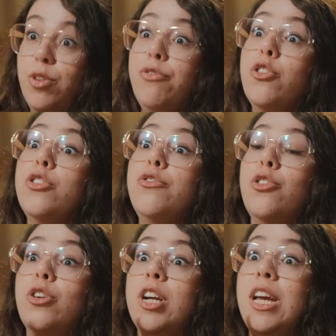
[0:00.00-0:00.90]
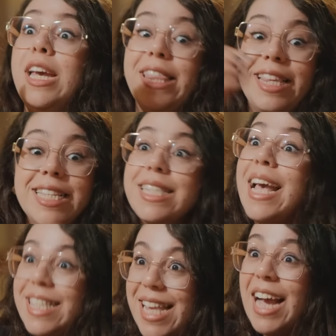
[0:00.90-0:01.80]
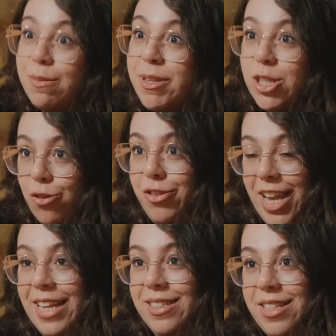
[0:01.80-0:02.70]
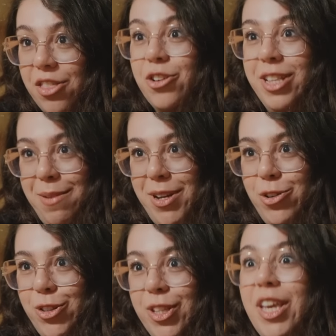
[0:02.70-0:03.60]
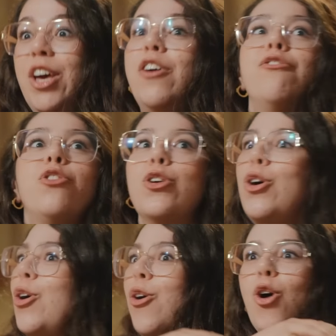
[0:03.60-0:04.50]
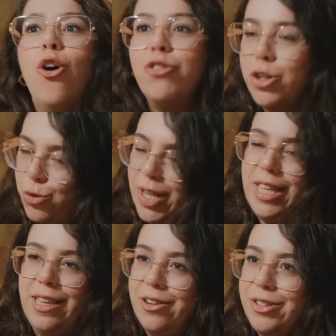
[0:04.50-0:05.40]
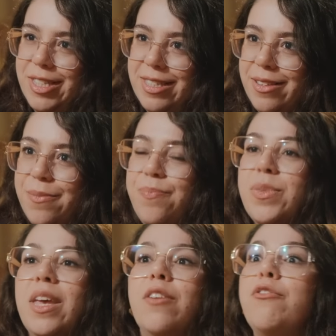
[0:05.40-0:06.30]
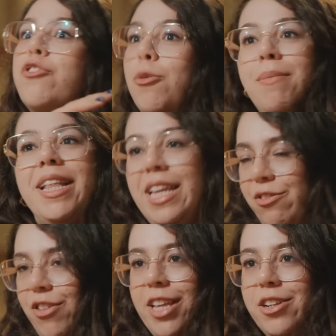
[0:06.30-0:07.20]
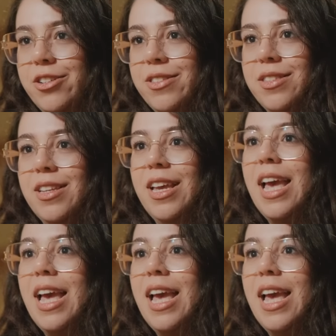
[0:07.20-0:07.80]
We fought for this exact piece of land, southern Lebanon, for over 20 years from many invaders.